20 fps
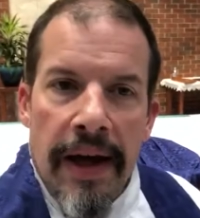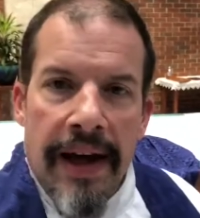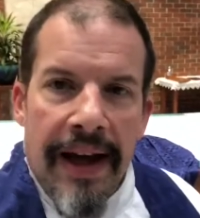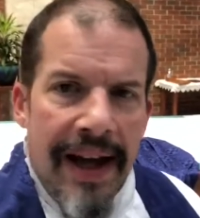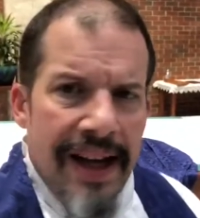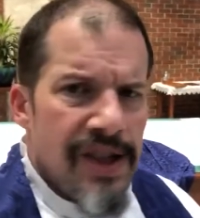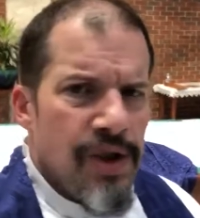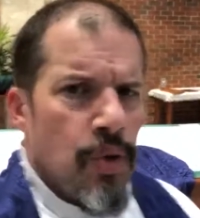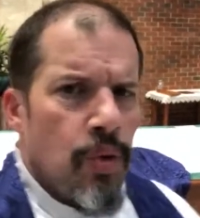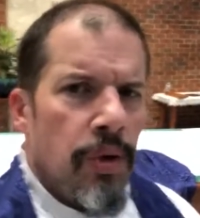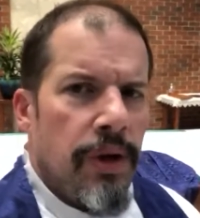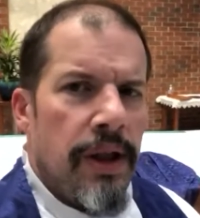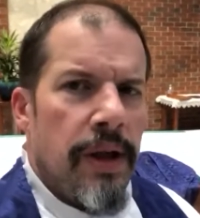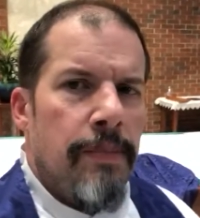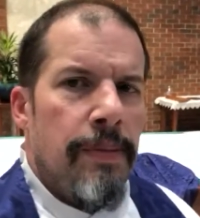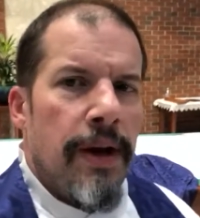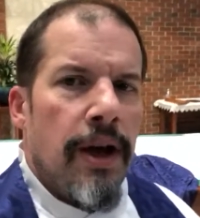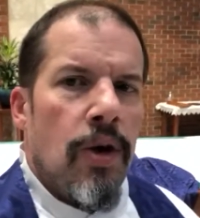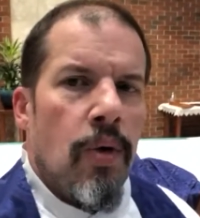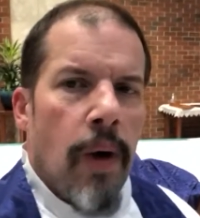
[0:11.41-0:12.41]
It's a really
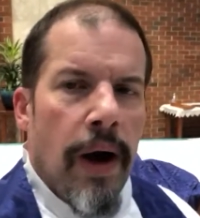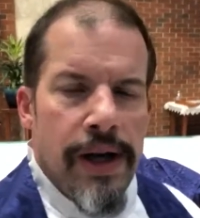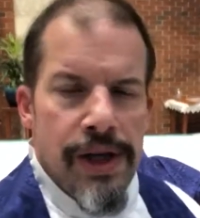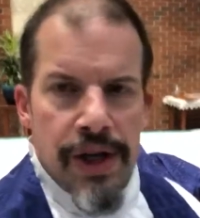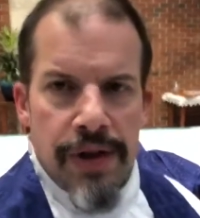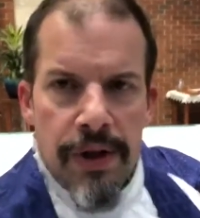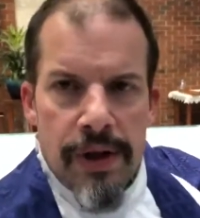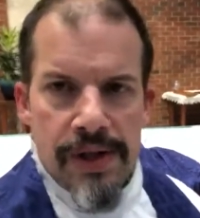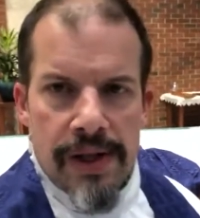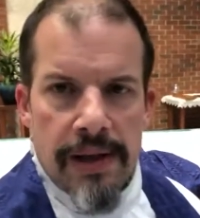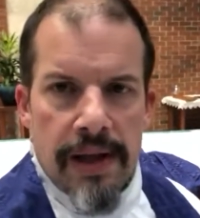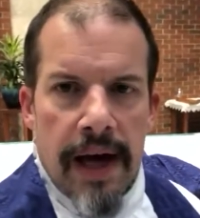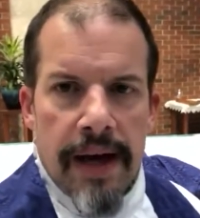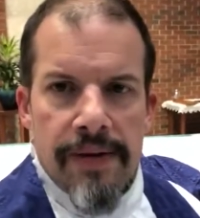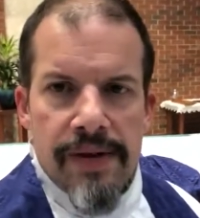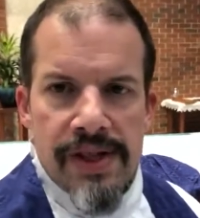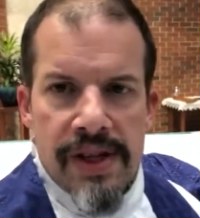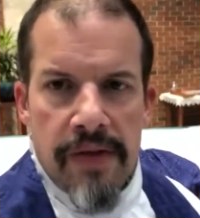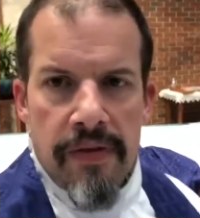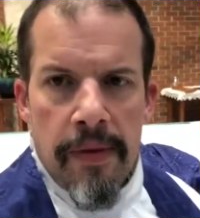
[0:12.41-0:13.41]
big question. There's a lot
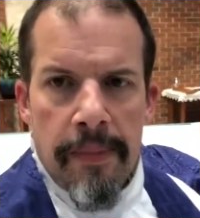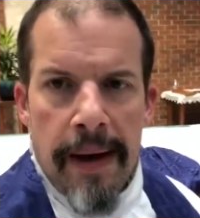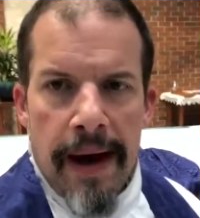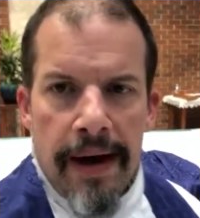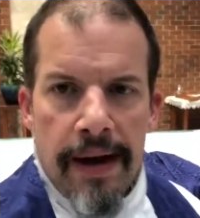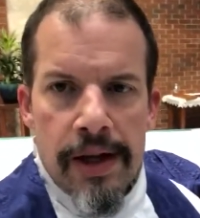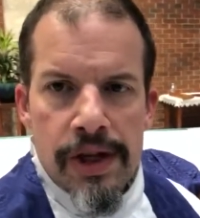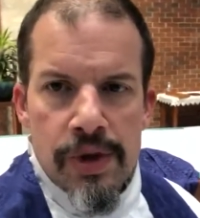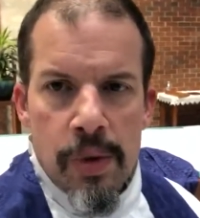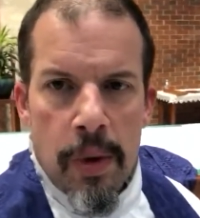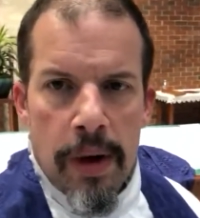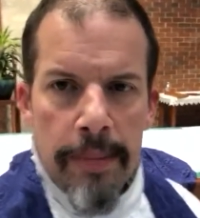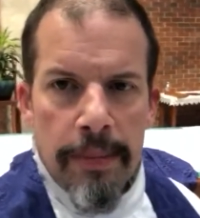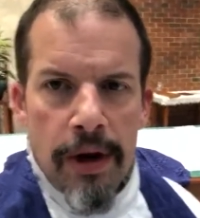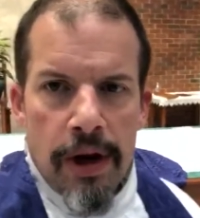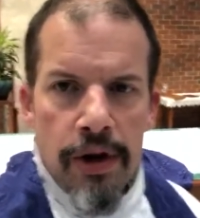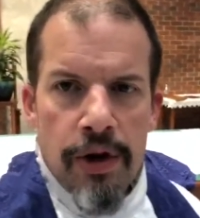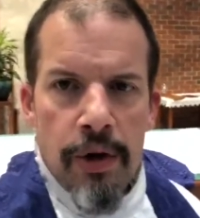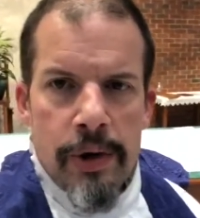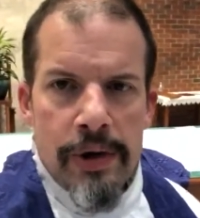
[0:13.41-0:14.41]
of stuff about it. So what I'm
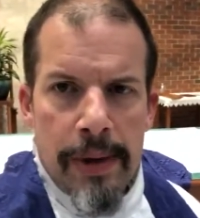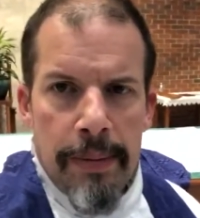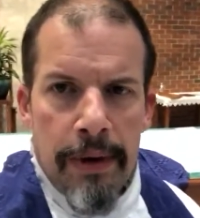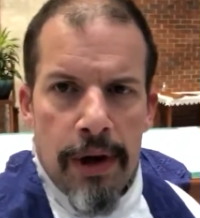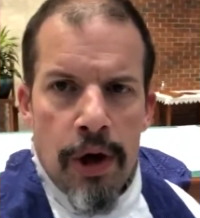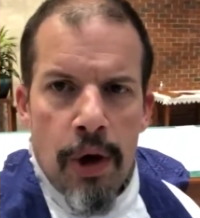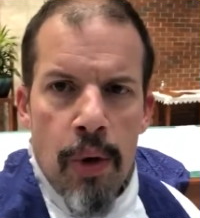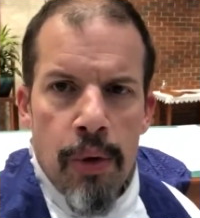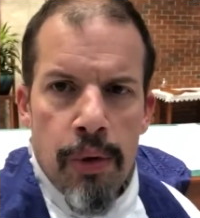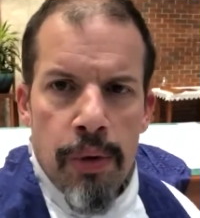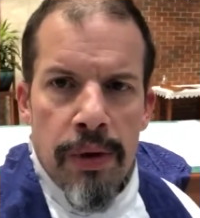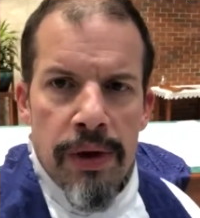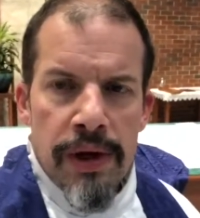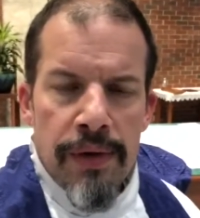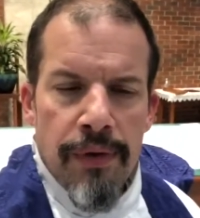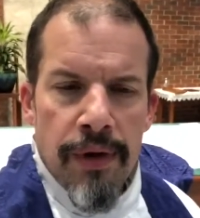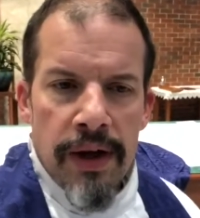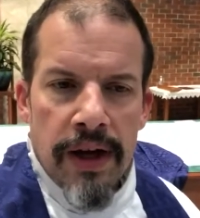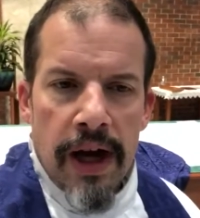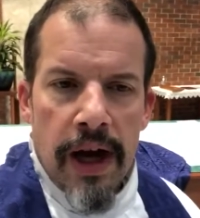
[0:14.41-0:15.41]
going to do is I'm going to go through the
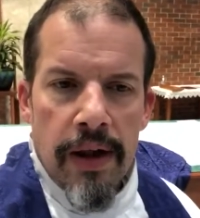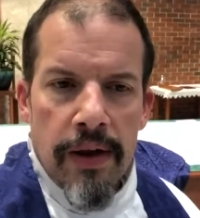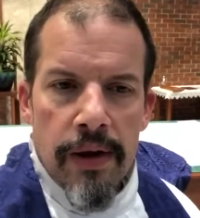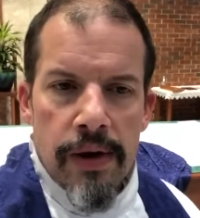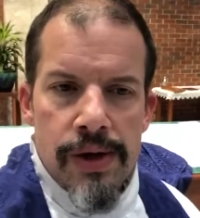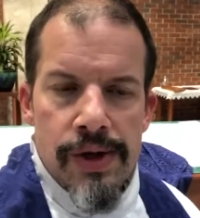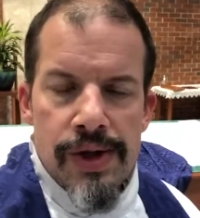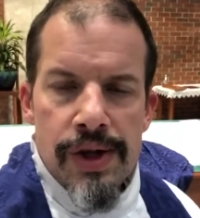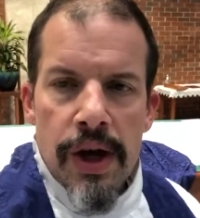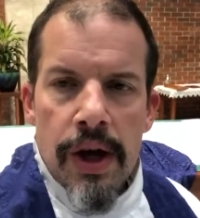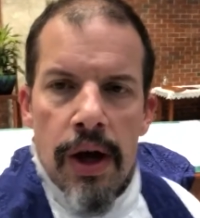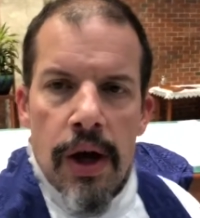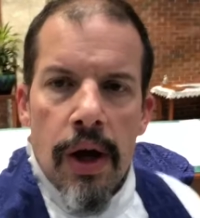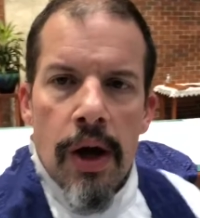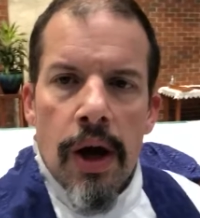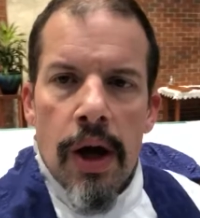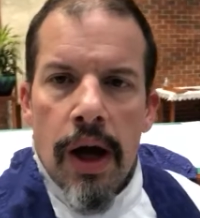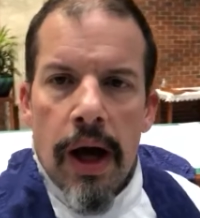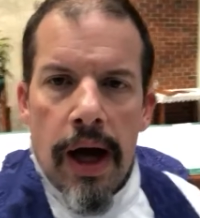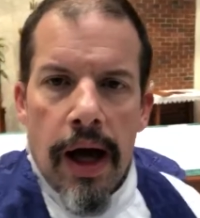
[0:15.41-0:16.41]
different colors
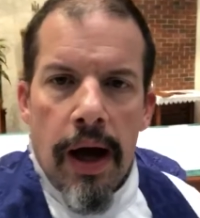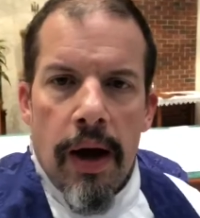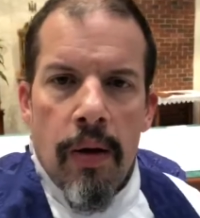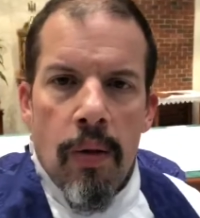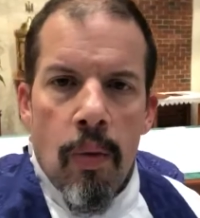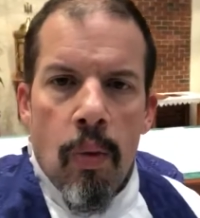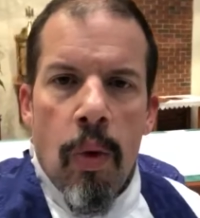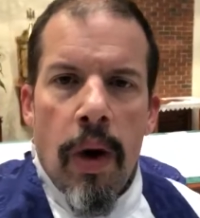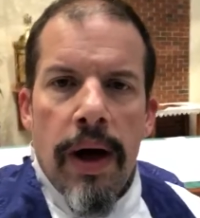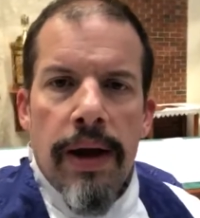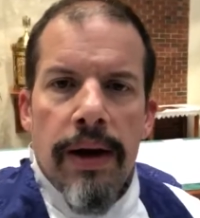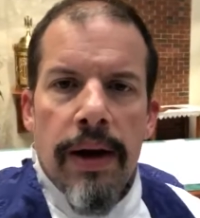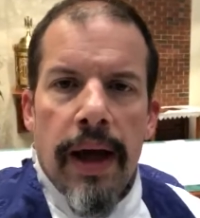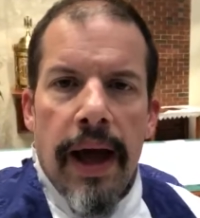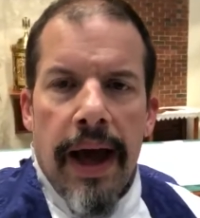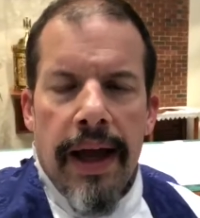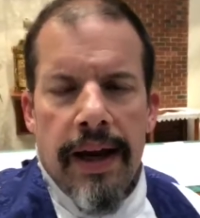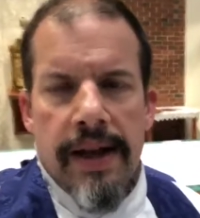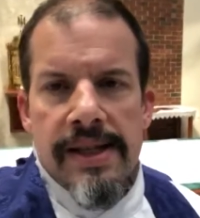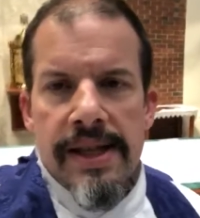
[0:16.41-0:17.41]
one
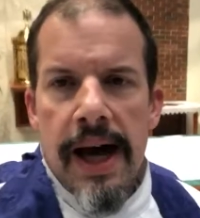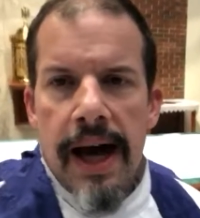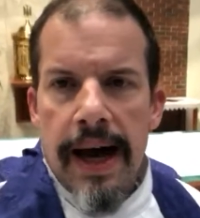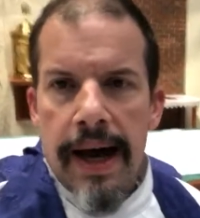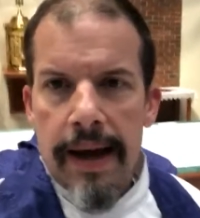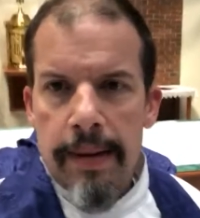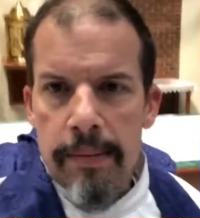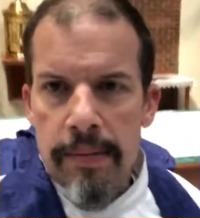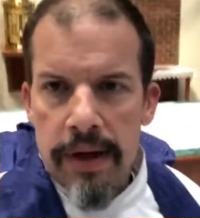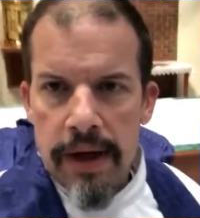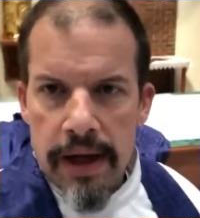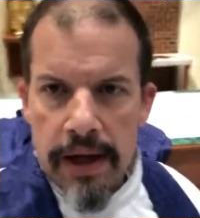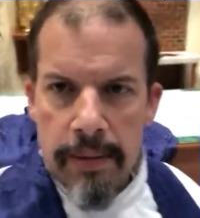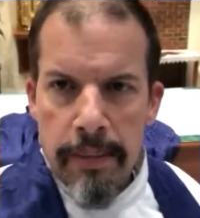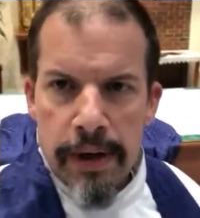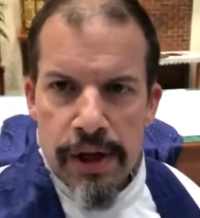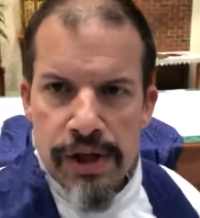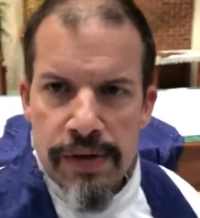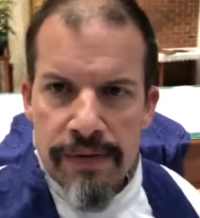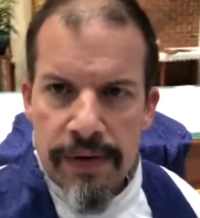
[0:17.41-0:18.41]
at a time in a
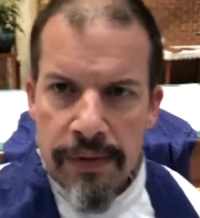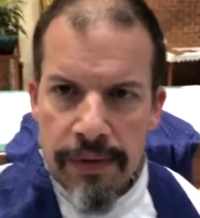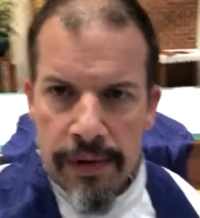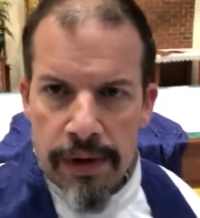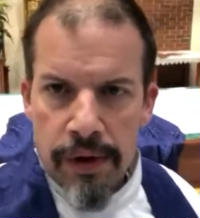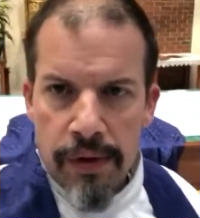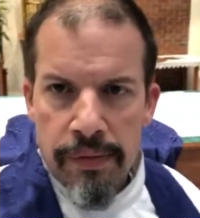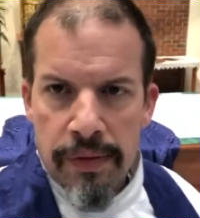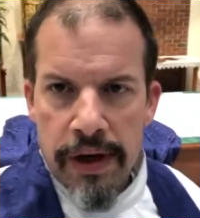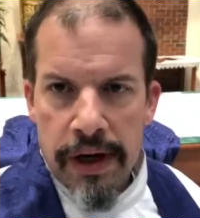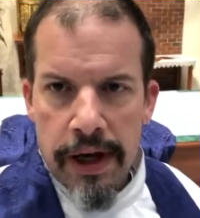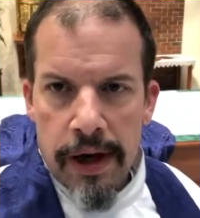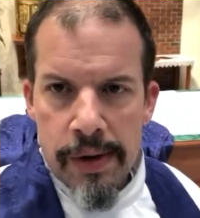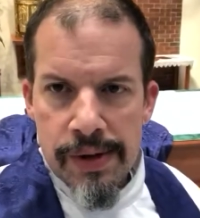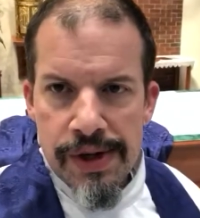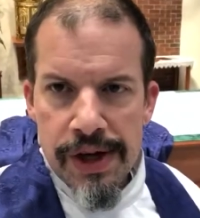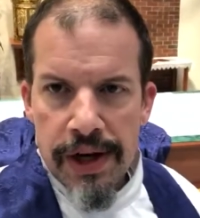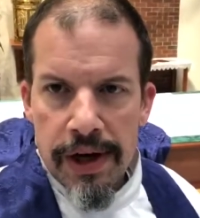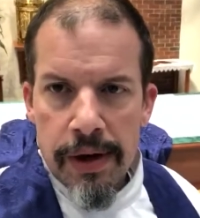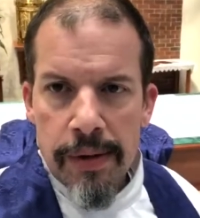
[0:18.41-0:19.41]
bunch of different little videos
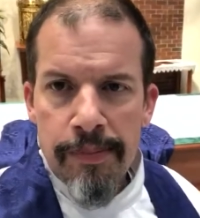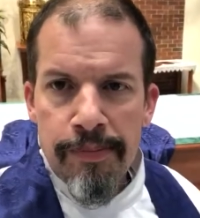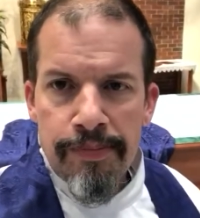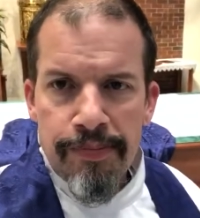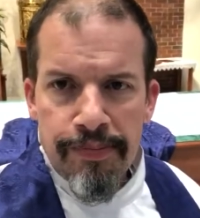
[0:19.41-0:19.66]
here.